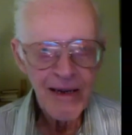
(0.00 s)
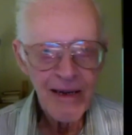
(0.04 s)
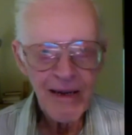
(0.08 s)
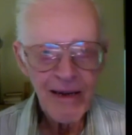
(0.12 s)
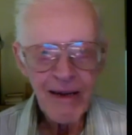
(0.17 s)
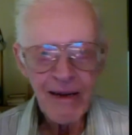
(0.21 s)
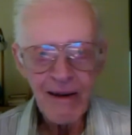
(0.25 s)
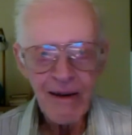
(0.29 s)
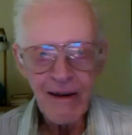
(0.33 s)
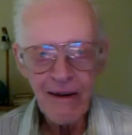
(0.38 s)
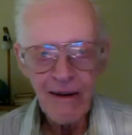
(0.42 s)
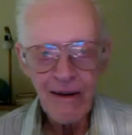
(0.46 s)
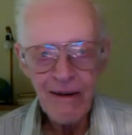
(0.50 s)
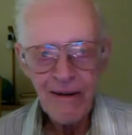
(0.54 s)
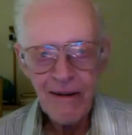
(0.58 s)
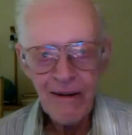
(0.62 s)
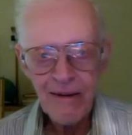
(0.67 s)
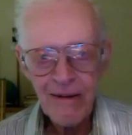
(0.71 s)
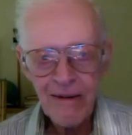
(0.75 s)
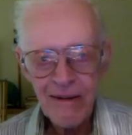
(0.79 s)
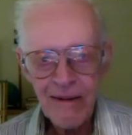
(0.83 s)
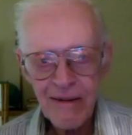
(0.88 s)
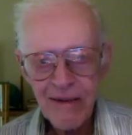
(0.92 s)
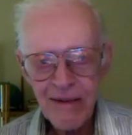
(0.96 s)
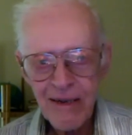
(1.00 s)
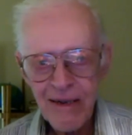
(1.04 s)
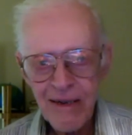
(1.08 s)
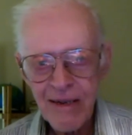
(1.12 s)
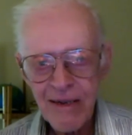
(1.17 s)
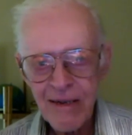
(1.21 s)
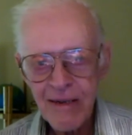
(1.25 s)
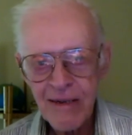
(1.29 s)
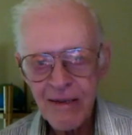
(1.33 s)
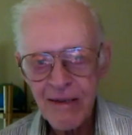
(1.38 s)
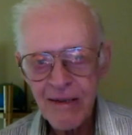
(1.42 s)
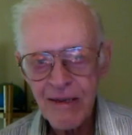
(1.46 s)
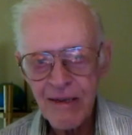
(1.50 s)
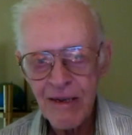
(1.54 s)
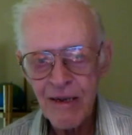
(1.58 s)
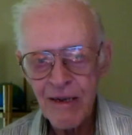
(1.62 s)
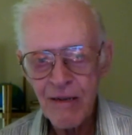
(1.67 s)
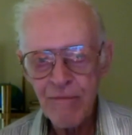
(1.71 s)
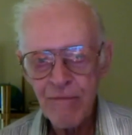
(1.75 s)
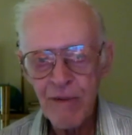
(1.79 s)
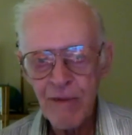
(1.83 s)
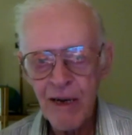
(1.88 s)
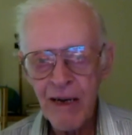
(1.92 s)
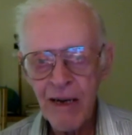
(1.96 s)
All night
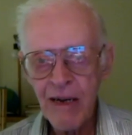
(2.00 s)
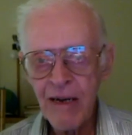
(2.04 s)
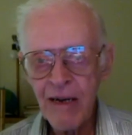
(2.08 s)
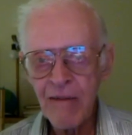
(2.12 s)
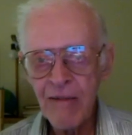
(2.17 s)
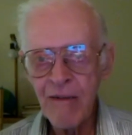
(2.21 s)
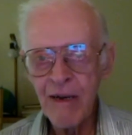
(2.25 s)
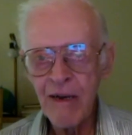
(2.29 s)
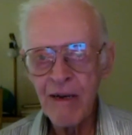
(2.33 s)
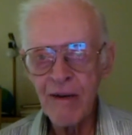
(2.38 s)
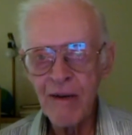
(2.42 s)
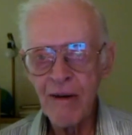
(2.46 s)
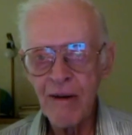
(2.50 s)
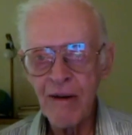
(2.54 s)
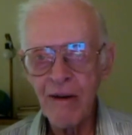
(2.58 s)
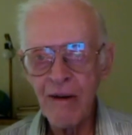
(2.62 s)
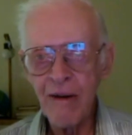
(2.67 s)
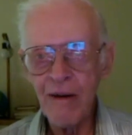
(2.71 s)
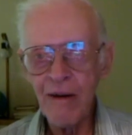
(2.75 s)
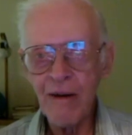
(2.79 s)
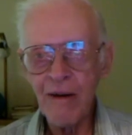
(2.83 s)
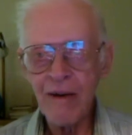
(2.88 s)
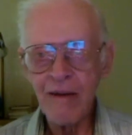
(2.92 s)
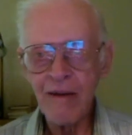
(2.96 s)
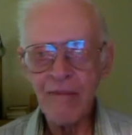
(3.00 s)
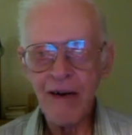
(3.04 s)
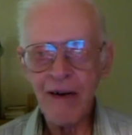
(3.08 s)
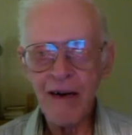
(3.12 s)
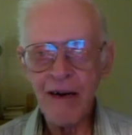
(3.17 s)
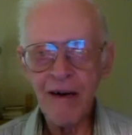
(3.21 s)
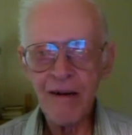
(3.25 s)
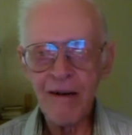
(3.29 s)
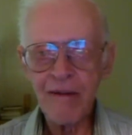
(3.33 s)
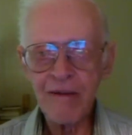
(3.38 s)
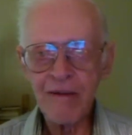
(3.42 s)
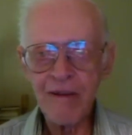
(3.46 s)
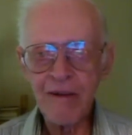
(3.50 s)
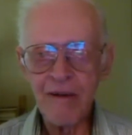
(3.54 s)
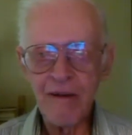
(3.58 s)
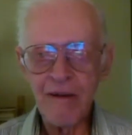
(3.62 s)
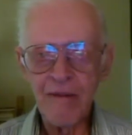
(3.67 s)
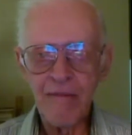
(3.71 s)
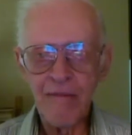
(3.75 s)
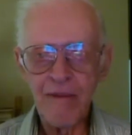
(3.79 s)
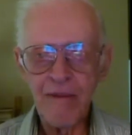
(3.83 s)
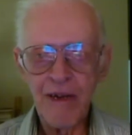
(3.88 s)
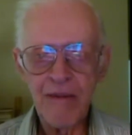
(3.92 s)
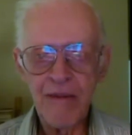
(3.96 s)
C-SPAN went on about the
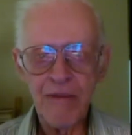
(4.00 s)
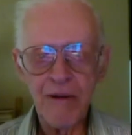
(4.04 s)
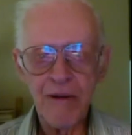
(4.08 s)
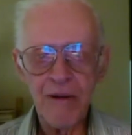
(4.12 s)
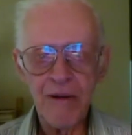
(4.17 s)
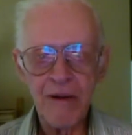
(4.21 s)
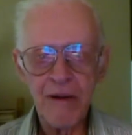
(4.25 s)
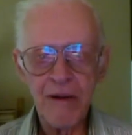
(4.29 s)
people